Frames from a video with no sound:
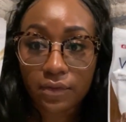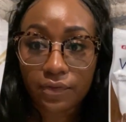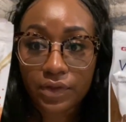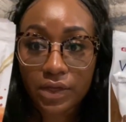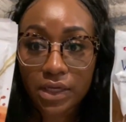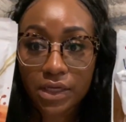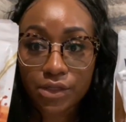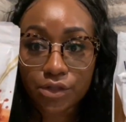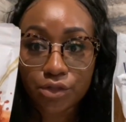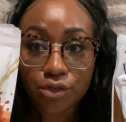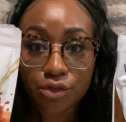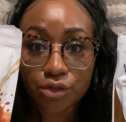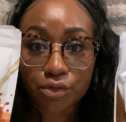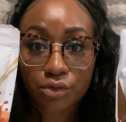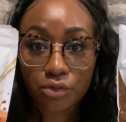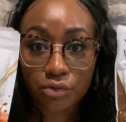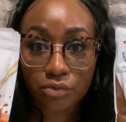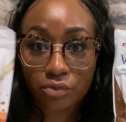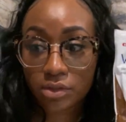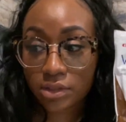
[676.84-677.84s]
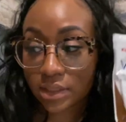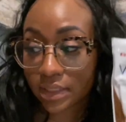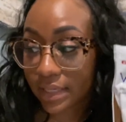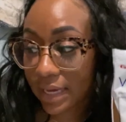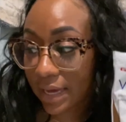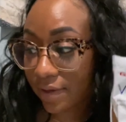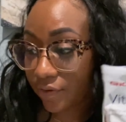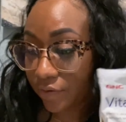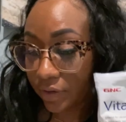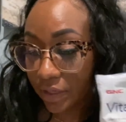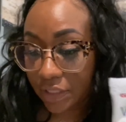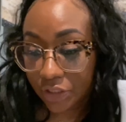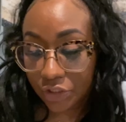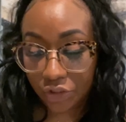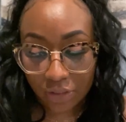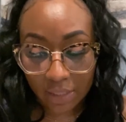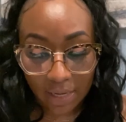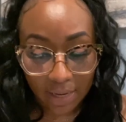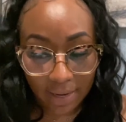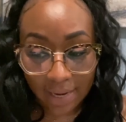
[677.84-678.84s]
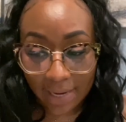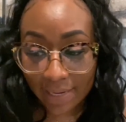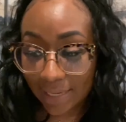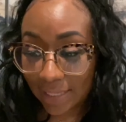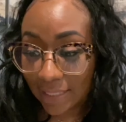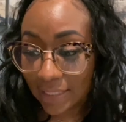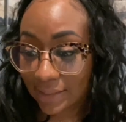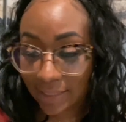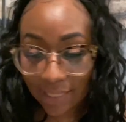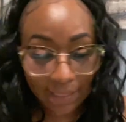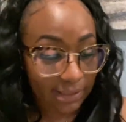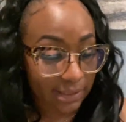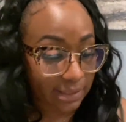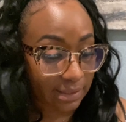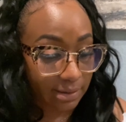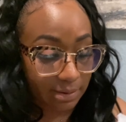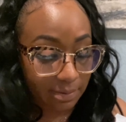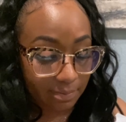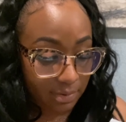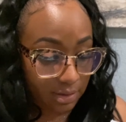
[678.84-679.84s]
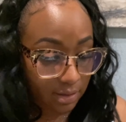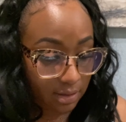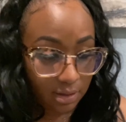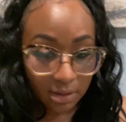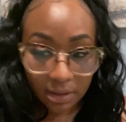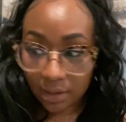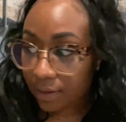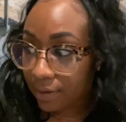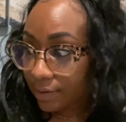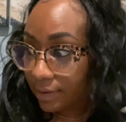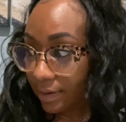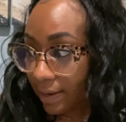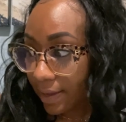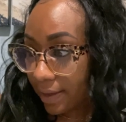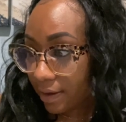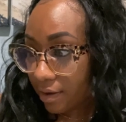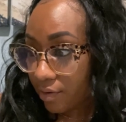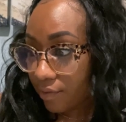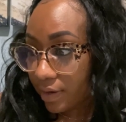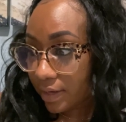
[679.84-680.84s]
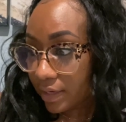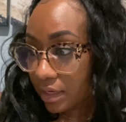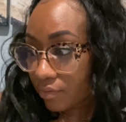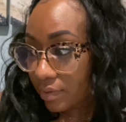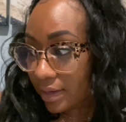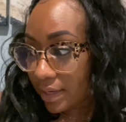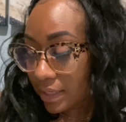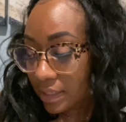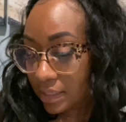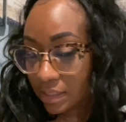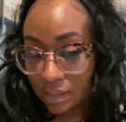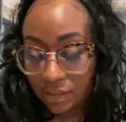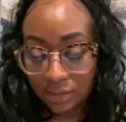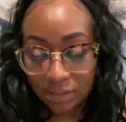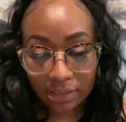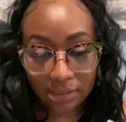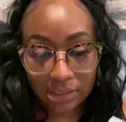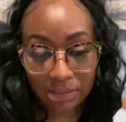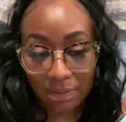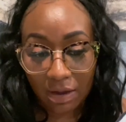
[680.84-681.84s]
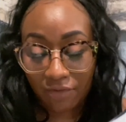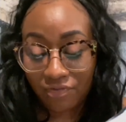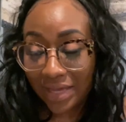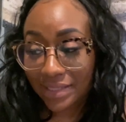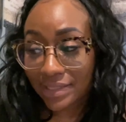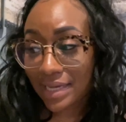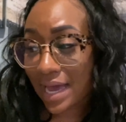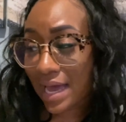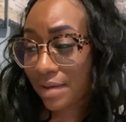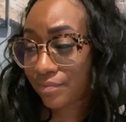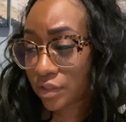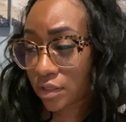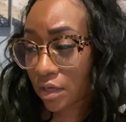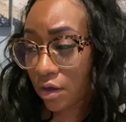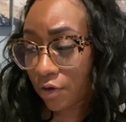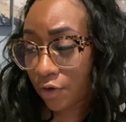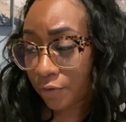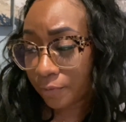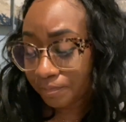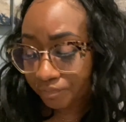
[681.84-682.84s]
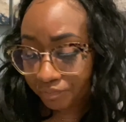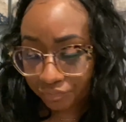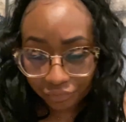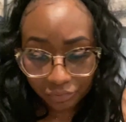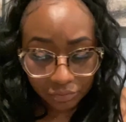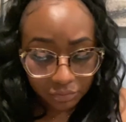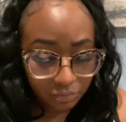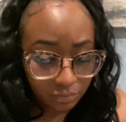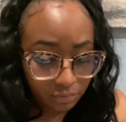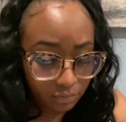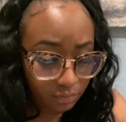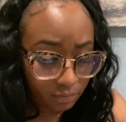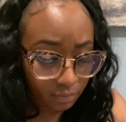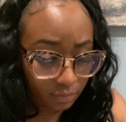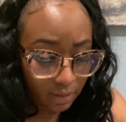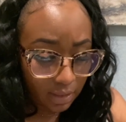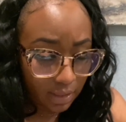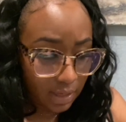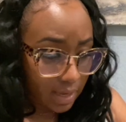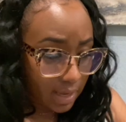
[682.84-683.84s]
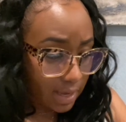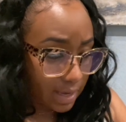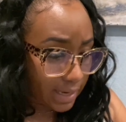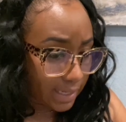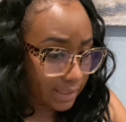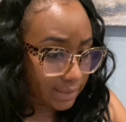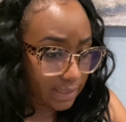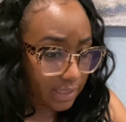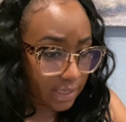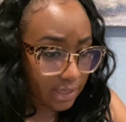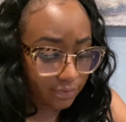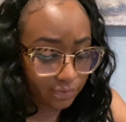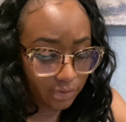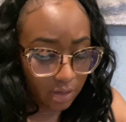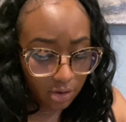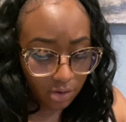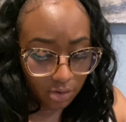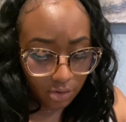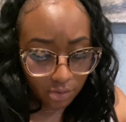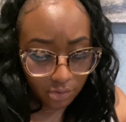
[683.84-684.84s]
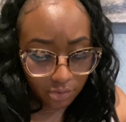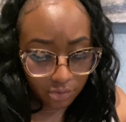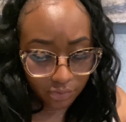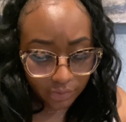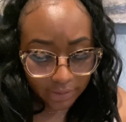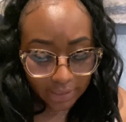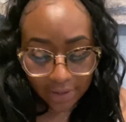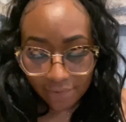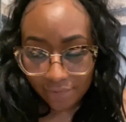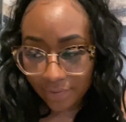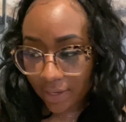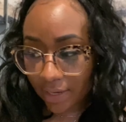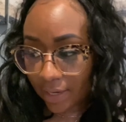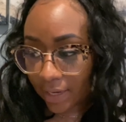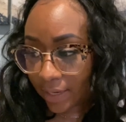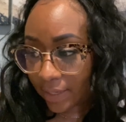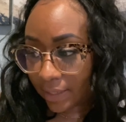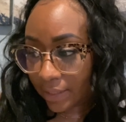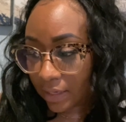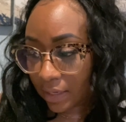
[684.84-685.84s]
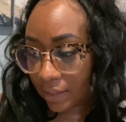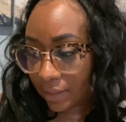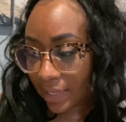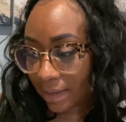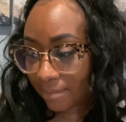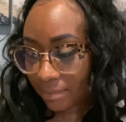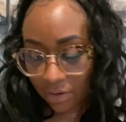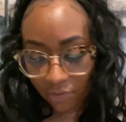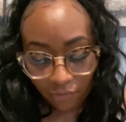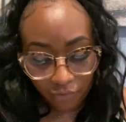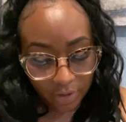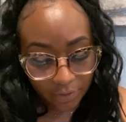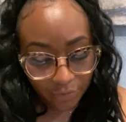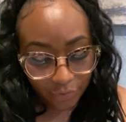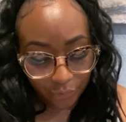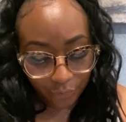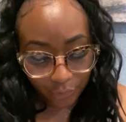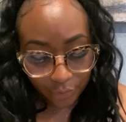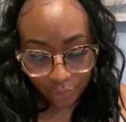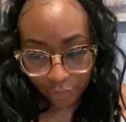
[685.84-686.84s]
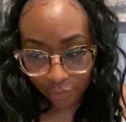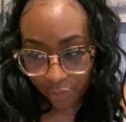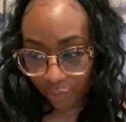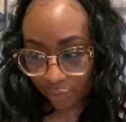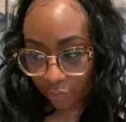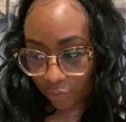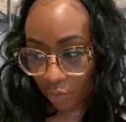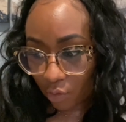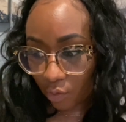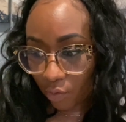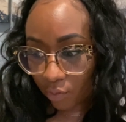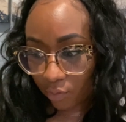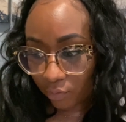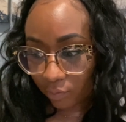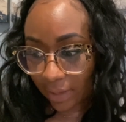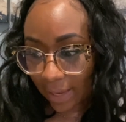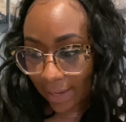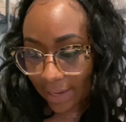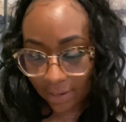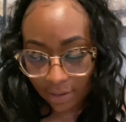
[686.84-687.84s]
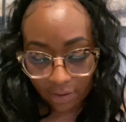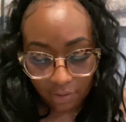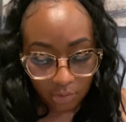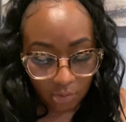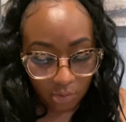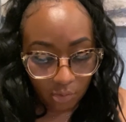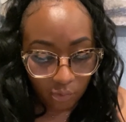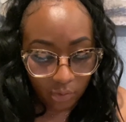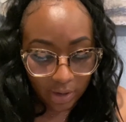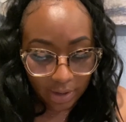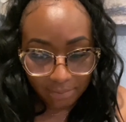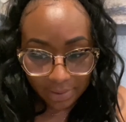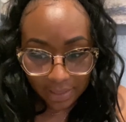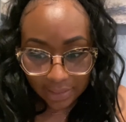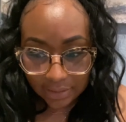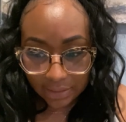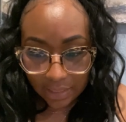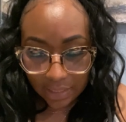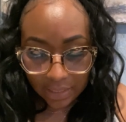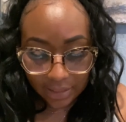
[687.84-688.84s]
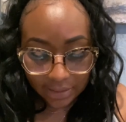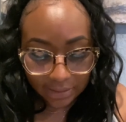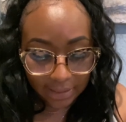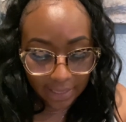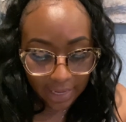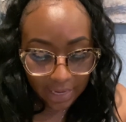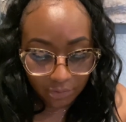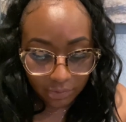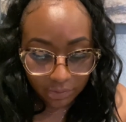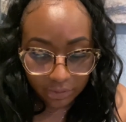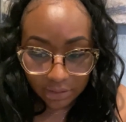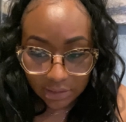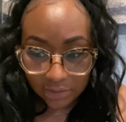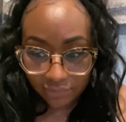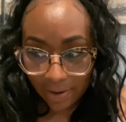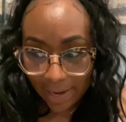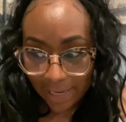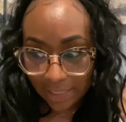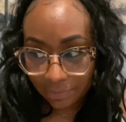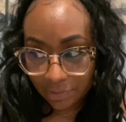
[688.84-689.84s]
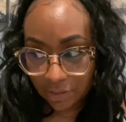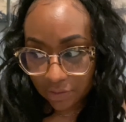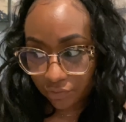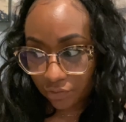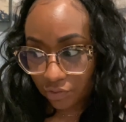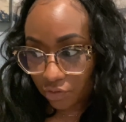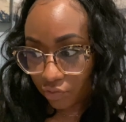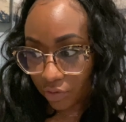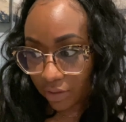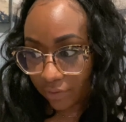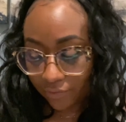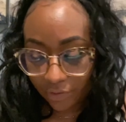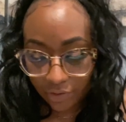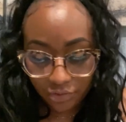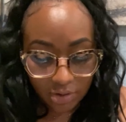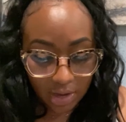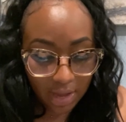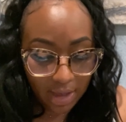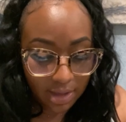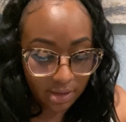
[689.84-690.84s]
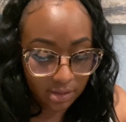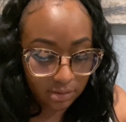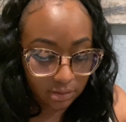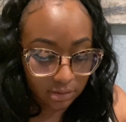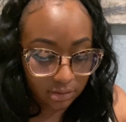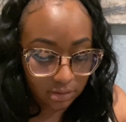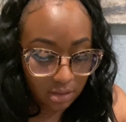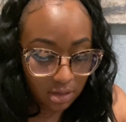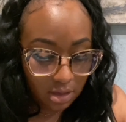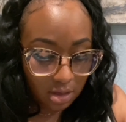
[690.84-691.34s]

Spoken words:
these two together each day, and I need to take them now anyways. It's about that time. So I take those, and then let me run through like what my day is like with these vitamins real quick for you guys.